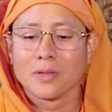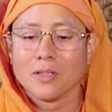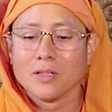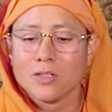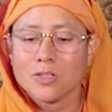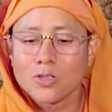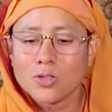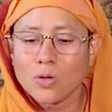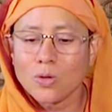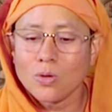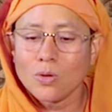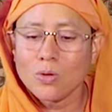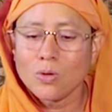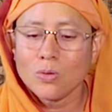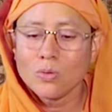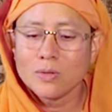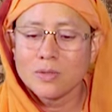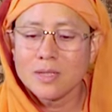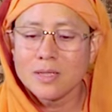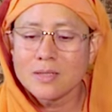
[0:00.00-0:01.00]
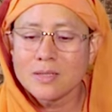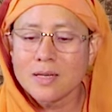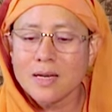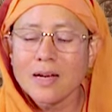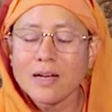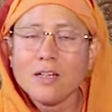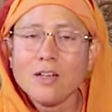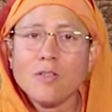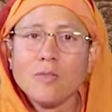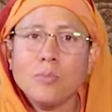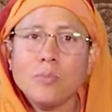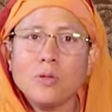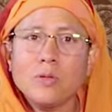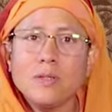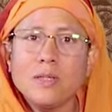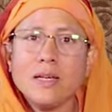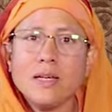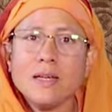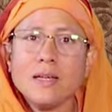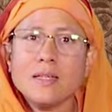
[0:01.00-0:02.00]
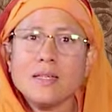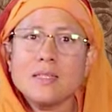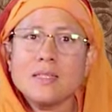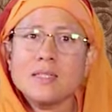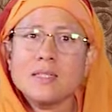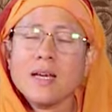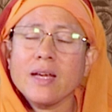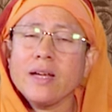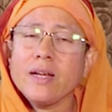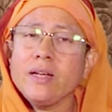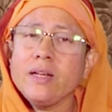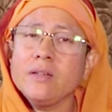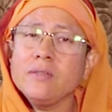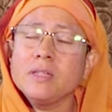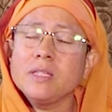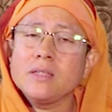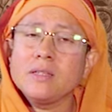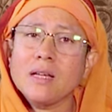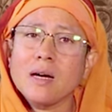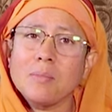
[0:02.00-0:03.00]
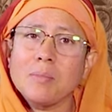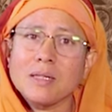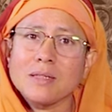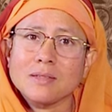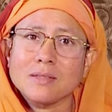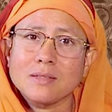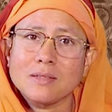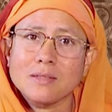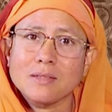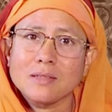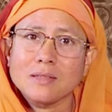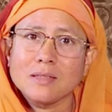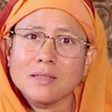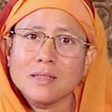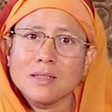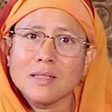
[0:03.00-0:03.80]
So, this kind of buddhi is stained with tamas,